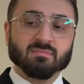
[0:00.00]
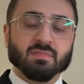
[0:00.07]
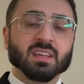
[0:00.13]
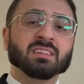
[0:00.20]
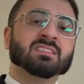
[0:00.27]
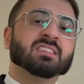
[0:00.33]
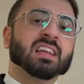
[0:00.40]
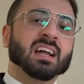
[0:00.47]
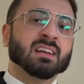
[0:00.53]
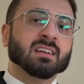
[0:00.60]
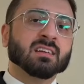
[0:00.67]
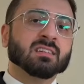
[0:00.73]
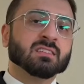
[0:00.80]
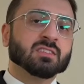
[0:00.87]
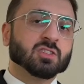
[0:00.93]
this dent
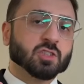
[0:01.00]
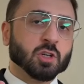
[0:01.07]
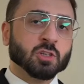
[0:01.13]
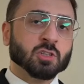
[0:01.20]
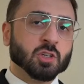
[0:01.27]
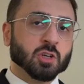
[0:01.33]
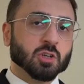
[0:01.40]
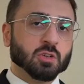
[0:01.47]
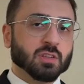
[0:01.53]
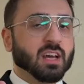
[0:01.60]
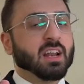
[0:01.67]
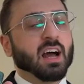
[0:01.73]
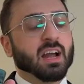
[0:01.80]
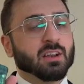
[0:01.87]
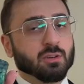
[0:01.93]
should show you that
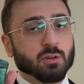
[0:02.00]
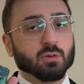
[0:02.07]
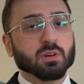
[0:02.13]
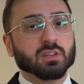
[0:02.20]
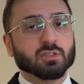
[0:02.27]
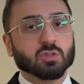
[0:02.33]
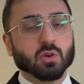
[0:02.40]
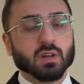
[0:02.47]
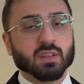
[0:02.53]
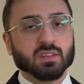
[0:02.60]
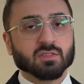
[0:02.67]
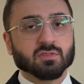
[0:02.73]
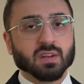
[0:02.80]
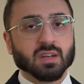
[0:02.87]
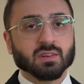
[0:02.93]
I do enjoy this
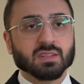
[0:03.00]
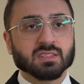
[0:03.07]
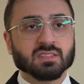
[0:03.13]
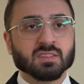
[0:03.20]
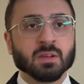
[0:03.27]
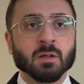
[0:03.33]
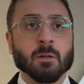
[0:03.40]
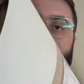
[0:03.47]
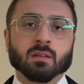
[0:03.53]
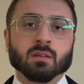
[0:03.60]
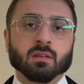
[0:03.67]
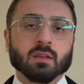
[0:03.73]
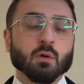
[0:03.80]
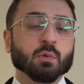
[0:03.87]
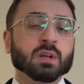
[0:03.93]
fragrance.
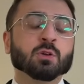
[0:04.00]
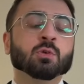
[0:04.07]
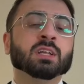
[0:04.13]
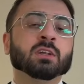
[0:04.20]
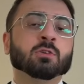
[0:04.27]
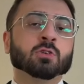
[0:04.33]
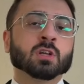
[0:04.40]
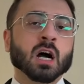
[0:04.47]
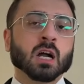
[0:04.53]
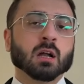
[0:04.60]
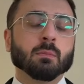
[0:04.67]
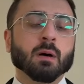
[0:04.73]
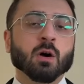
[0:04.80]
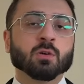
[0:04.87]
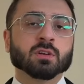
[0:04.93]
Now, we do need to talk
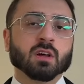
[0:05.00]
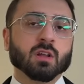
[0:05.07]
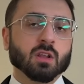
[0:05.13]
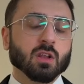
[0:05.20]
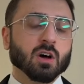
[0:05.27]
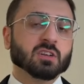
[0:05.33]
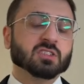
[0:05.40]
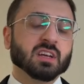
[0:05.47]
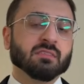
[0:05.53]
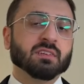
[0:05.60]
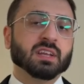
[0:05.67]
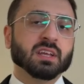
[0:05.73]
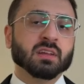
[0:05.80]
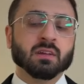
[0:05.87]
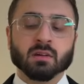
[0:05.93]
about
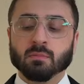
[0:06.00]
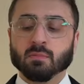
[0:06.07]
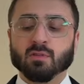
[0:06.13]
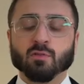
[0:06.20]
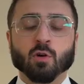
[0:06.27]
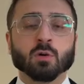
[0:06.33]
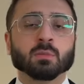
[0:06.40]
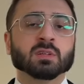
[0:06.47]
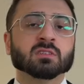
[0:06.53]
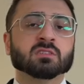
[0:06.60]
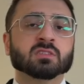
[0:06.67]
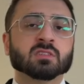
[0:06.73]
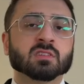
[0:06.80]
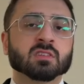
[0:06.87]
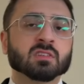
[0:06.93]
longevity, performance,
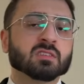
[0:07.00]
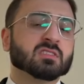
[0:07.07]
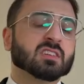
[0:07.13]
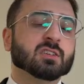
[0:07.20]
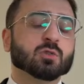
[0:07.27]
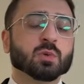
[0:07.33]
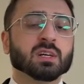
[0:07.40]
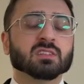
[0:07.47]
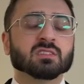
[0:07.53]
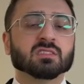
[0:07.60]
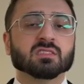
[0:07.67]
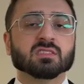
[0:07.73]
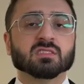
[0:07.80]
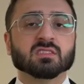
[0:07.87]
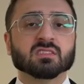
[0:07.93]

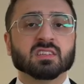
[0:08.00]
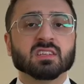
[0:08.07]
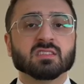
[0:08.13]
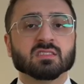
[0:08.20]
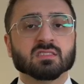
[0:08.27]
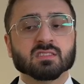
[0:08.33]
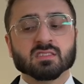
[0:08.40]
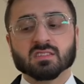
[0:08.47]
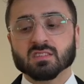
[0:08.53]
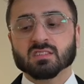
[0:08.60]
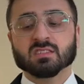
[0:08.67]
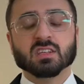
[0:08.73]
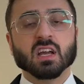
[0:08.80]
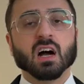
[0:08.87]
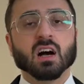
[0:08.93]
situations and seasons,
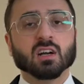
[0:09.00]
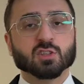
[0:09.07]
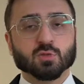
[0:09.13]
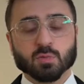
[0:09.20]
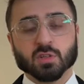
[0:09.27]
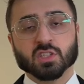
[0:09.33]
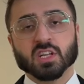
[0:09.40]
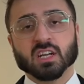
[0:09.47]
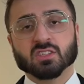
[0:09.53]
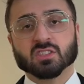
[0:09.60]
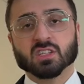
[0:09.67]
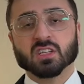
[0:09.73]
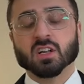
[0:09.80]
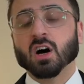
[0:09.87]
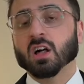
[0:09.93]
sillage,
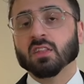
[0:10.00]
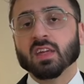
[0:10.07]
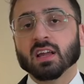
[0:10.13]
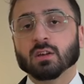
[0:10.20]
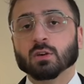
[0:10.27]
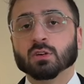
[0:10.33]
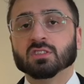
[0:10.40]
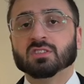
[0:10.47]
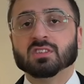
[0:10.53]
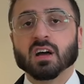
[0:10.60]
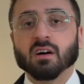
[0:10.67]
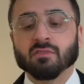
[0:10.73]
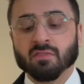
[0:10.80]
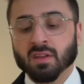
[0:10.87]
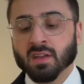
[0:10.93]
projection, all of that good stuff.
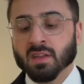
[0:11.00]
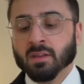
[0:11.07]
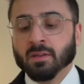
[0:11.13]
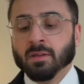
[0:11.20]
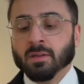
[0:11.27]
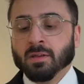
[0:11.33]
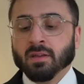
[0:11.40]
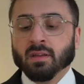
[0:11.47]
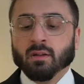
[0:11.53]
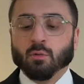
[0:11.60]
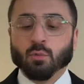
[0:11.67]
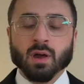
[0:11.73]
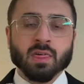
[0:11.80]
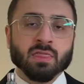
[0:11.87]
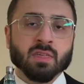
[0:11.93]

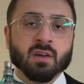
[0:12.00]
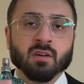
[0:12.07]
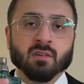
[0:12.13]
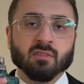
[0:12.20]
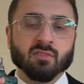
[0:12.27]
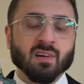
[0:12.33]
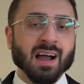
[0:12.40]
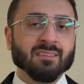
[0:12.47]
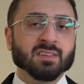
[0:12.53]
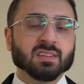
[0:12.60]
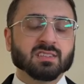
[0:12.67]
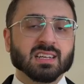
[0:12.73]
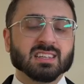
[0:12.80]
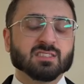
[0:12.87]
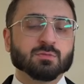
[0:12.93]
With 5 to
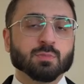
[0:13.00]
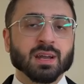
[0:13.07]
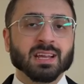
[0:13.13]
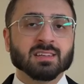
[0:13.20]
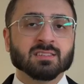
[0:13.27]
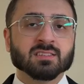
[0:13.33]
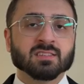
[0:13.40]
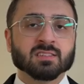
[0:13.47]
6 sprays,